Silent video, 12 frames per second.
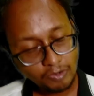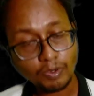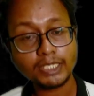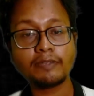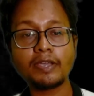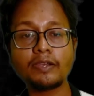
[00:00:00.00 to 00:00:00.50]

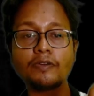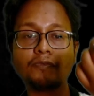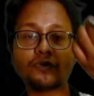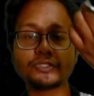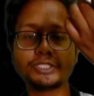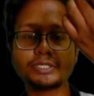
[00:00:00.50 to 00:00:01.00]
What is the value
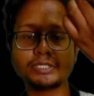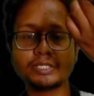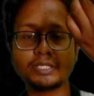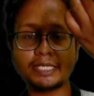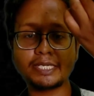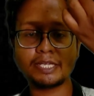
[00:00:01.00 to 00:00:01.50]
of force
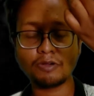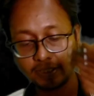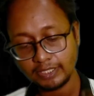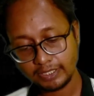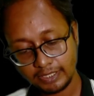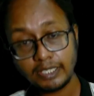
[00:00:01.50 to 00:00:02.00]
that I
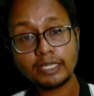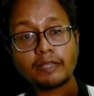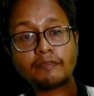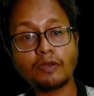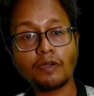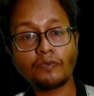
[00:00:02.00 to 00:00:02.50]
got?
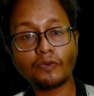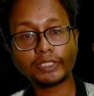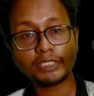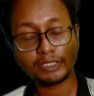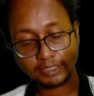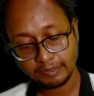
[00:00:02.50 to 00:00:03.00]
The value of
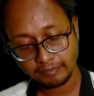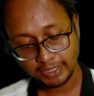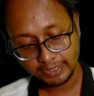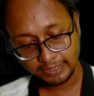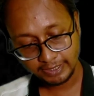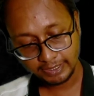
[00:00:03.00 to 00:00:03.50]
force is nothing
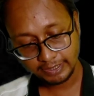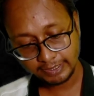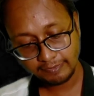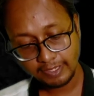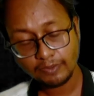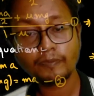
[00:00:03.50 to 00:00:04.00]
but
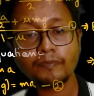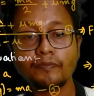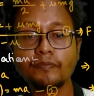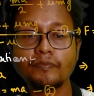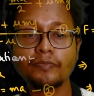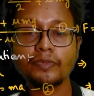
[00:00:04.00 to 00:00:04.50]
this value.
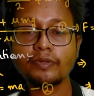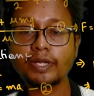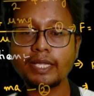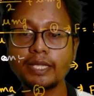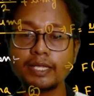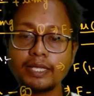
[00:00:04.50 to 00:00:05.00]

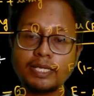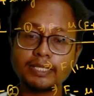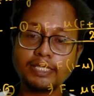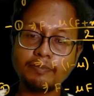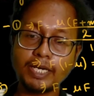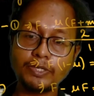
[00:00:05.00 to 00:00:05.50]
Okay,
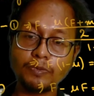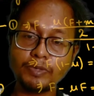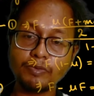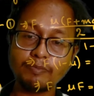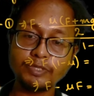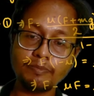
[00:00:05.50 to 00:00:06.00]
3 by 2
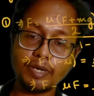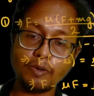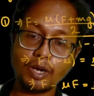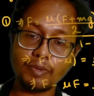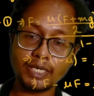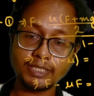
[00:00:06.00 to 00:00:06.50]
mu mg
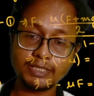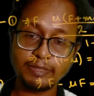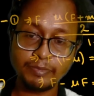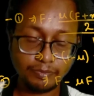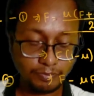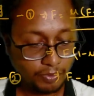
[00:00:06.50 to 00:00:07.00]
by 1 minus
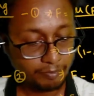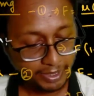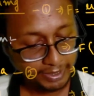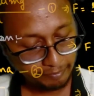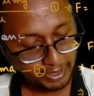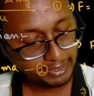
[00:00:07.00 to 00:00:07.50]
3 mu
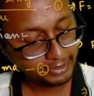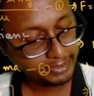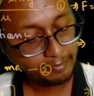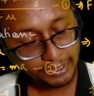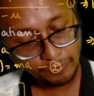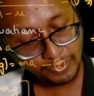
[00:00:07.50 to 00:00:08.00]
1 minus
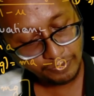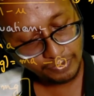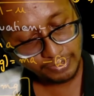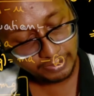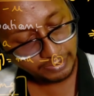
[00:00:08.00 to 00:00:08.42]
3 by 2 mu.